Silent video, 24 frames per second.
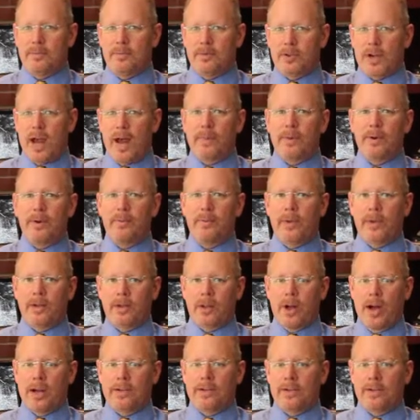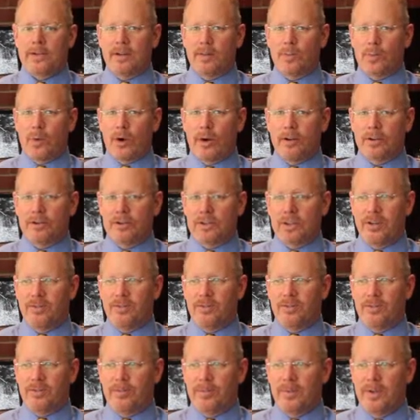I'm shopping in my closet. I'm wearing stuff
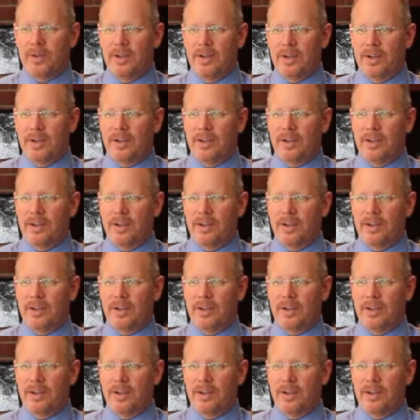from